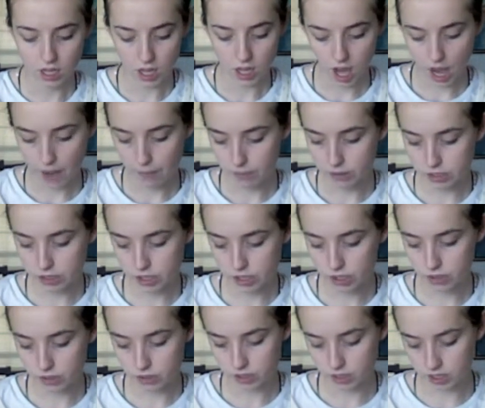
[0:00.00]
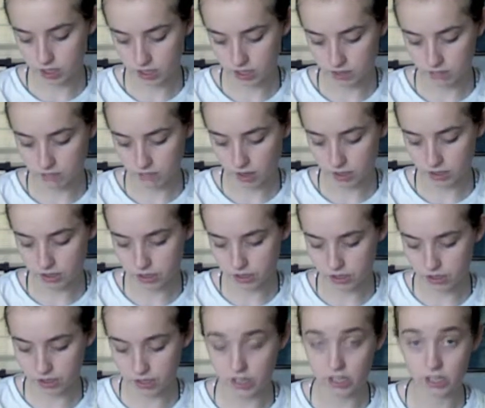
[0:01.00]
I want to do the monster
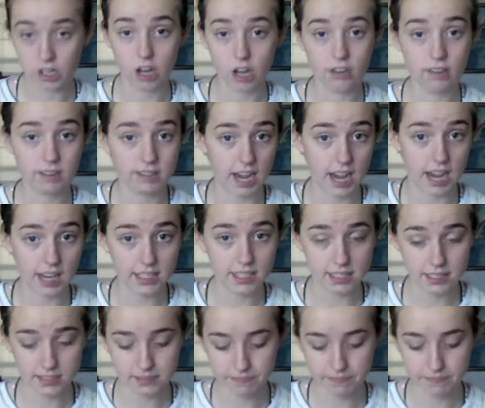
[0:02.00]
in here called Dot.